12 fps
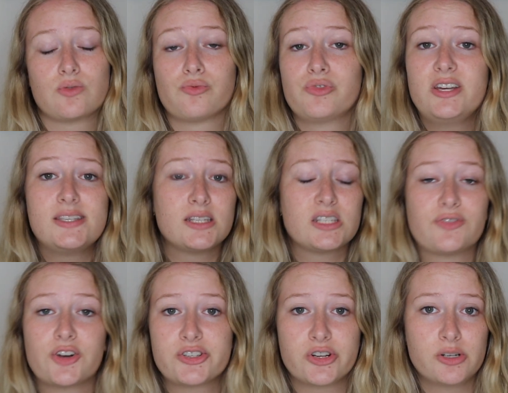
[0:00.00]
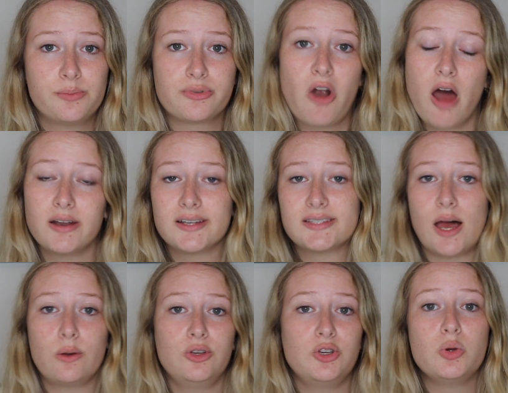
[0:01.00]
reasons for certain products, how
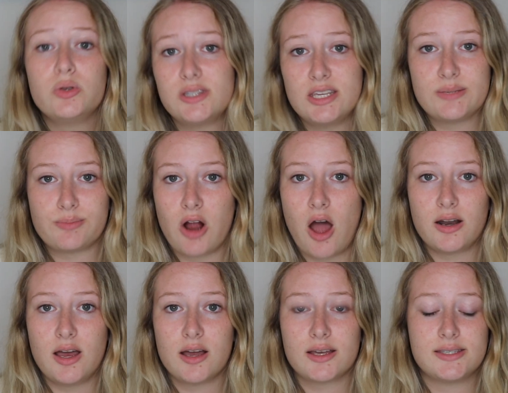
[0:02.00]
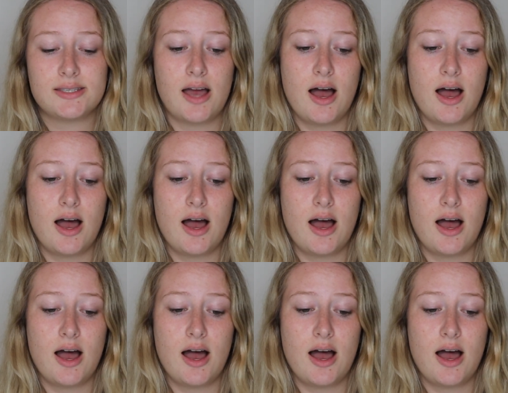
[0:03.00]
to use these products,